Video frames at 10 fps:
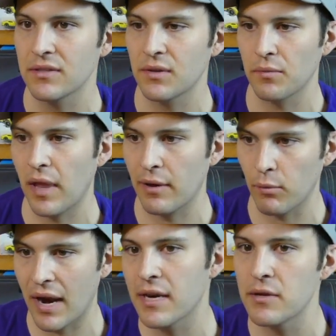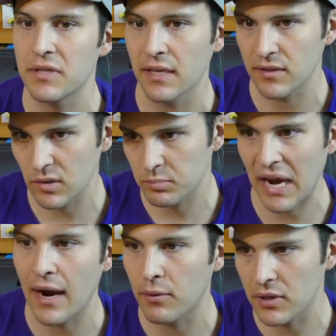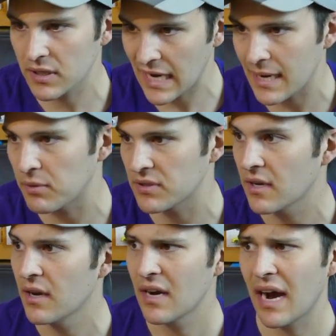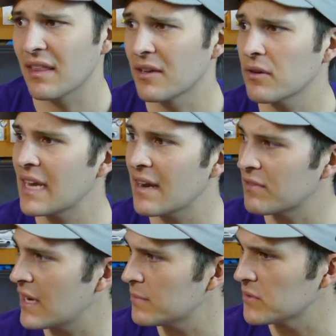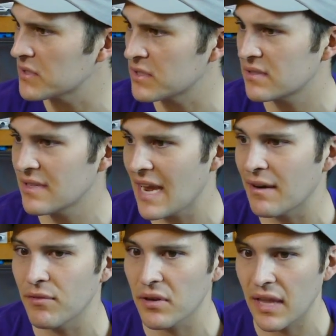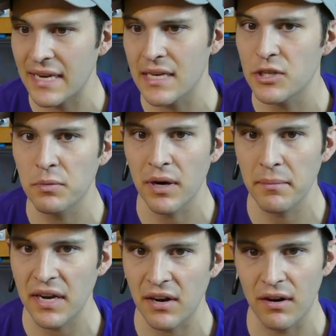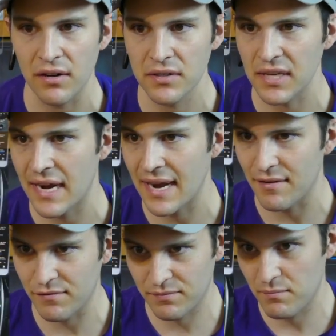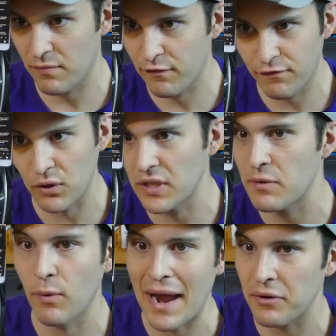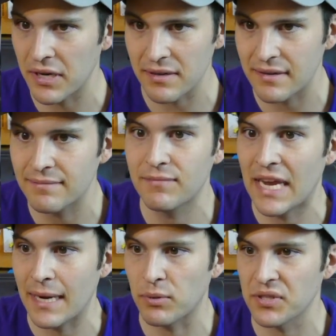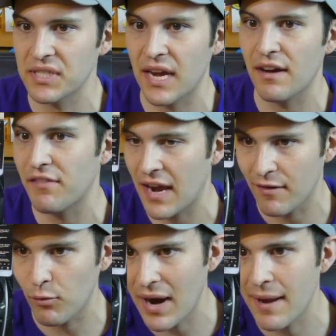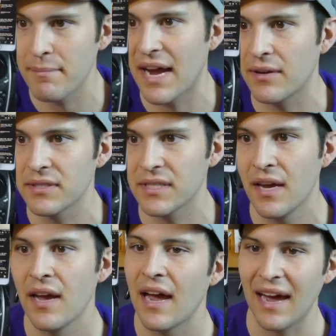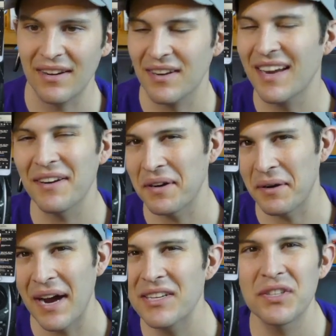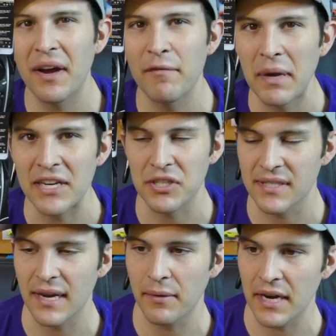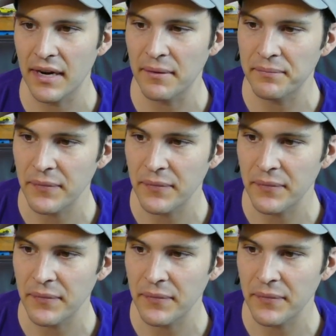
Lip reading: So like writing utensils, power, cables. I literally have cables like each one of my cars. I have fully routed cable stuff. I have RAM mounts. I don't know. I just don't have patience that way, you know?